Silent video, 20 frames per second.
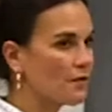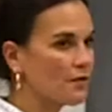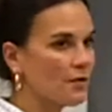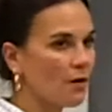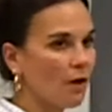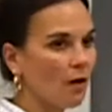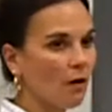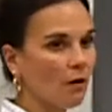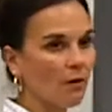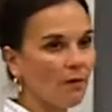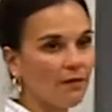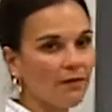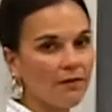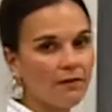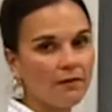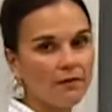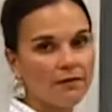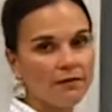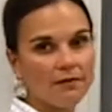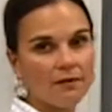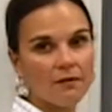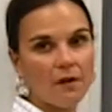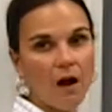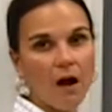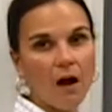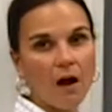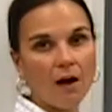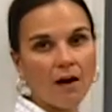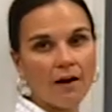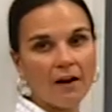So
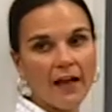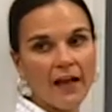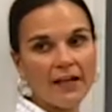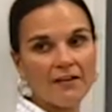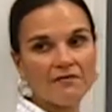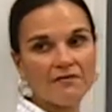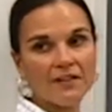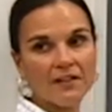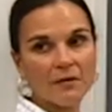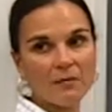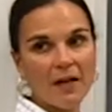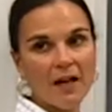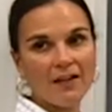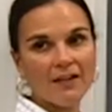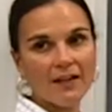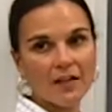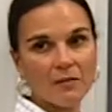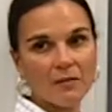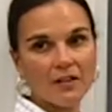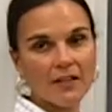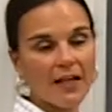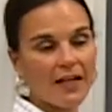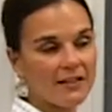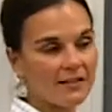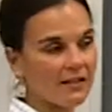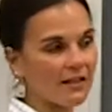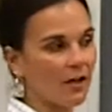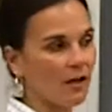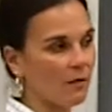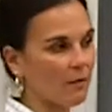our N-phenolmalleamide
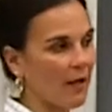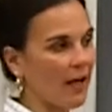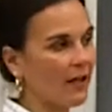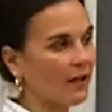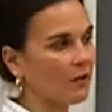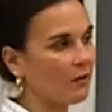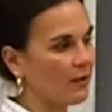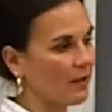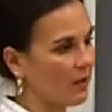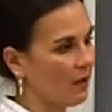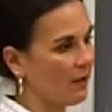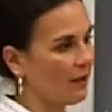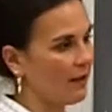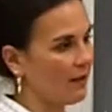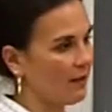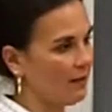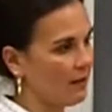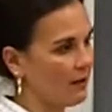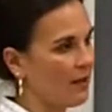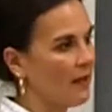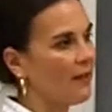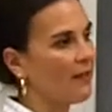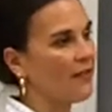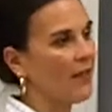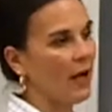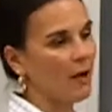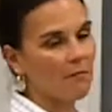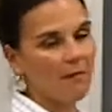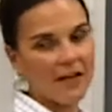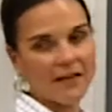has an aromatic ring on it.
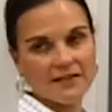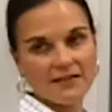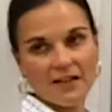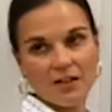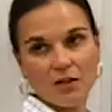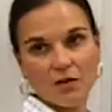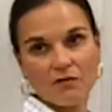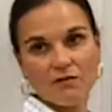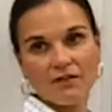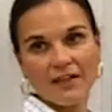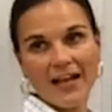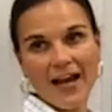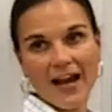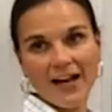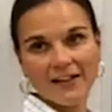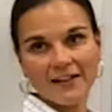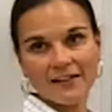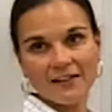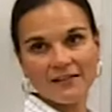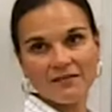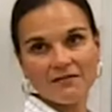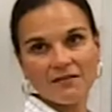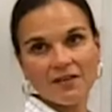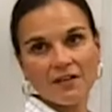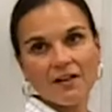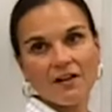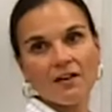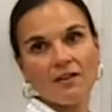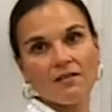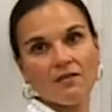That makes it UV active.
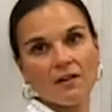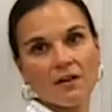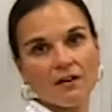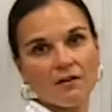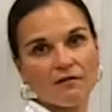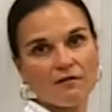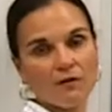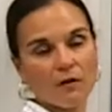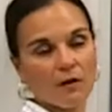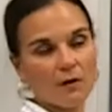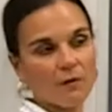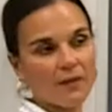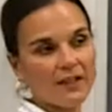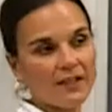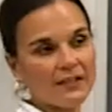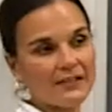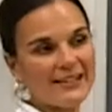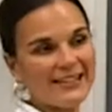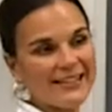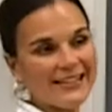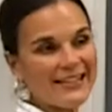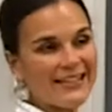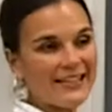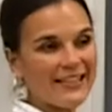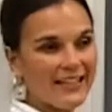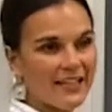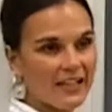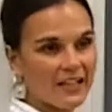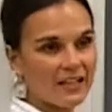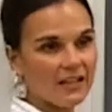Therefore, we can see
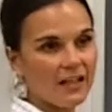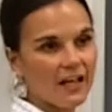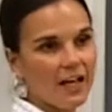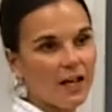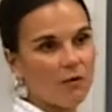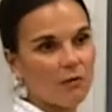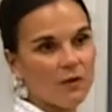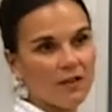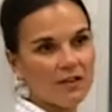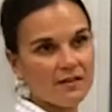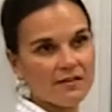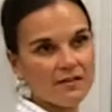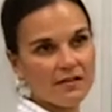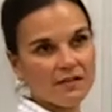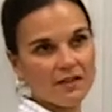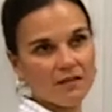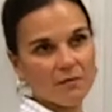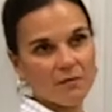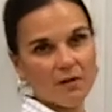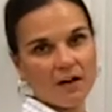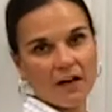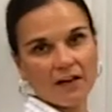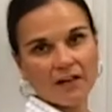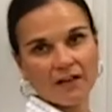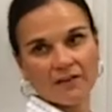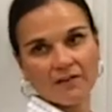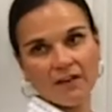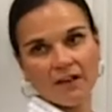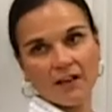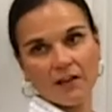it and we can see the
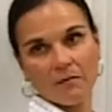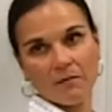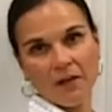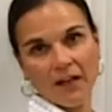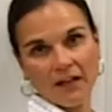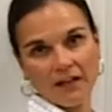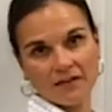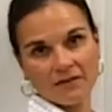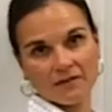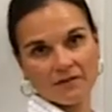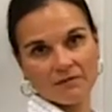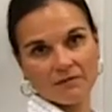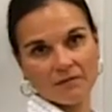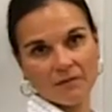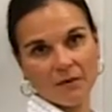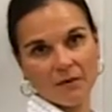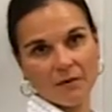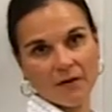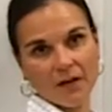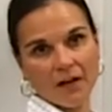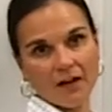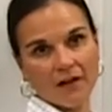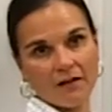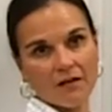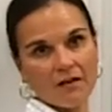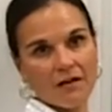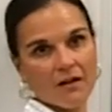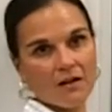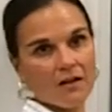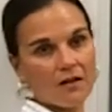product that it makes, okay?
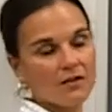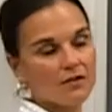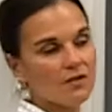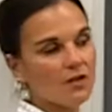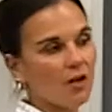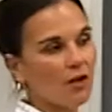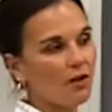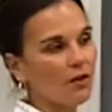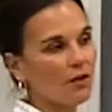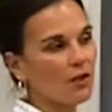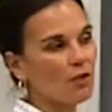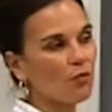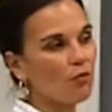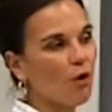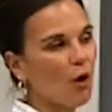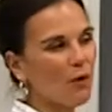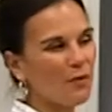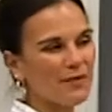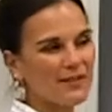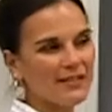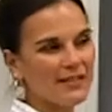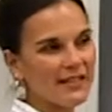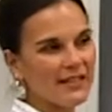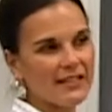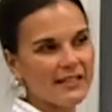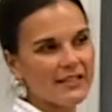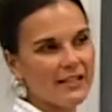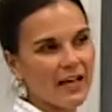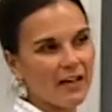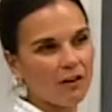So you won't
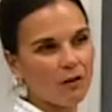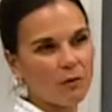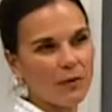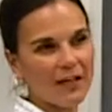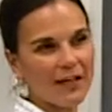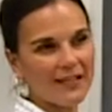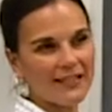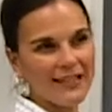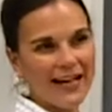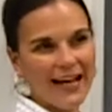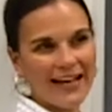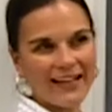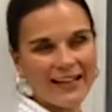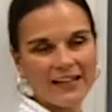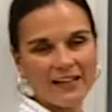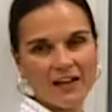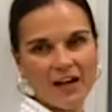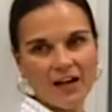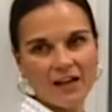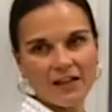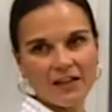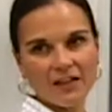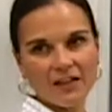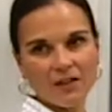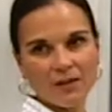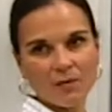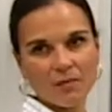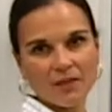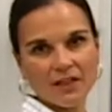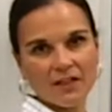see Cyclopentadiene on
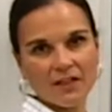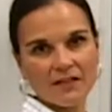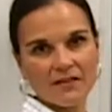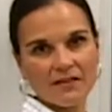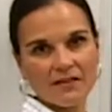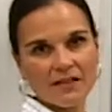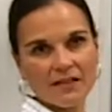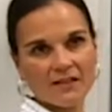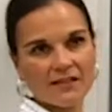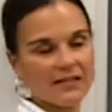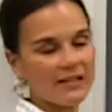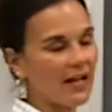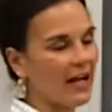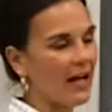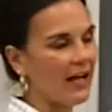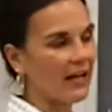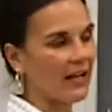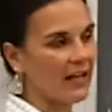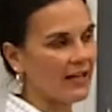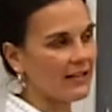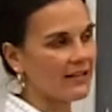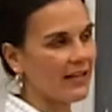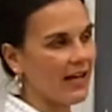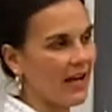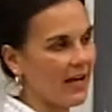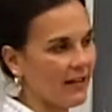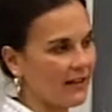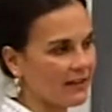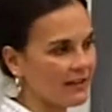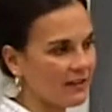here because it's not as
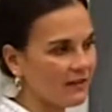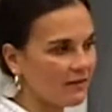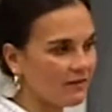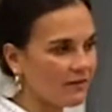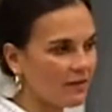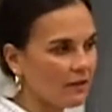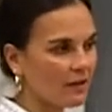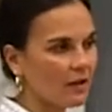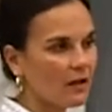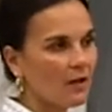active,